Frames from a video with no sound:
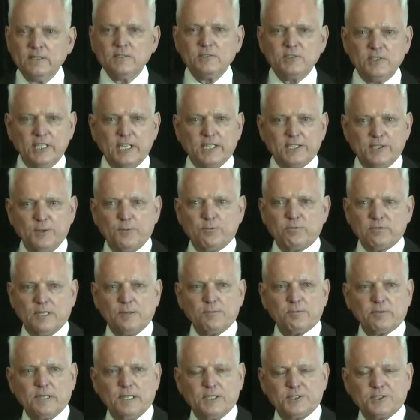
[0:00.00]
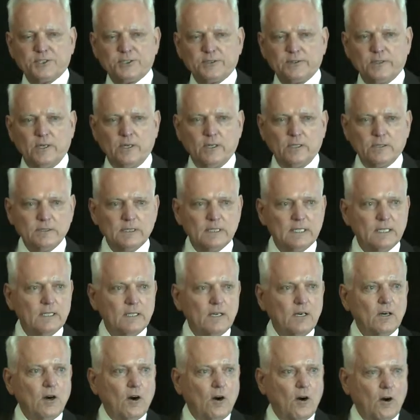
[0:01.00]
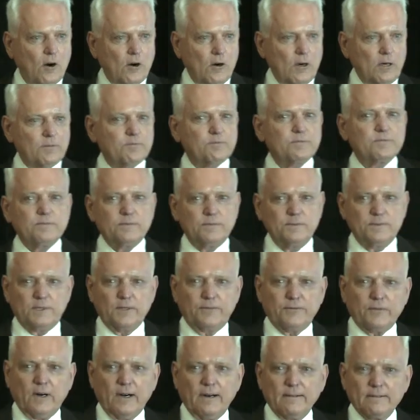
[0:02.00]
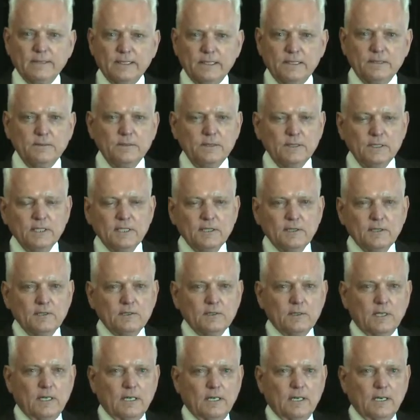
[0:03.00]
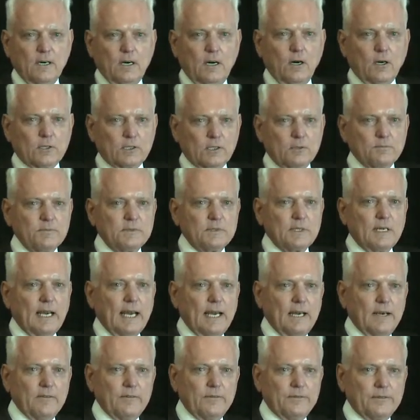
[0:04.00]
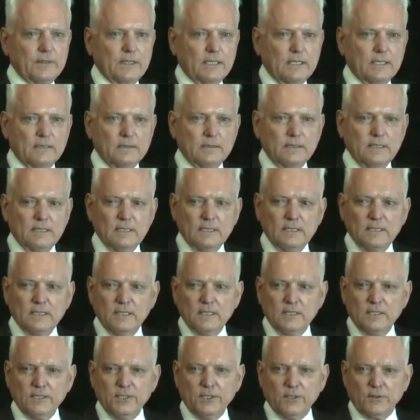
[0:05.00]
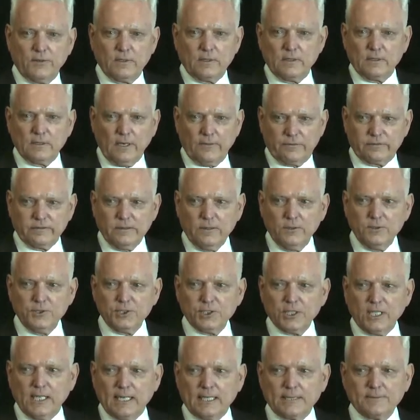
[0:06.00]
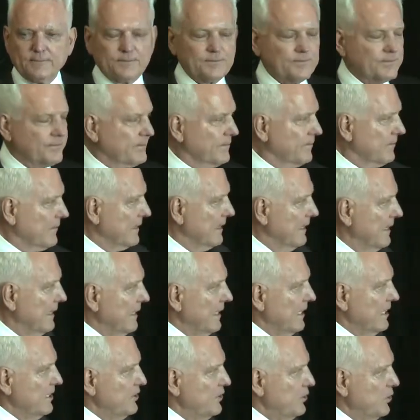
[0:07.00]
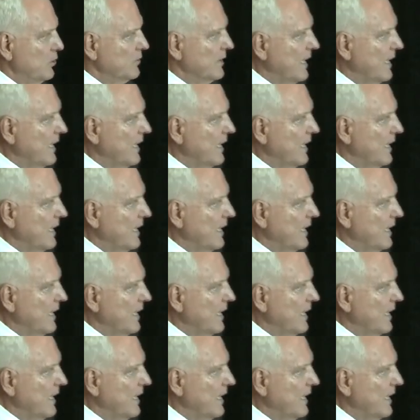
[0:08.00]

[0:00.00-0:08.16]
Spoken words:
check your blood pressure on, or the following autumn to have a flu shot, to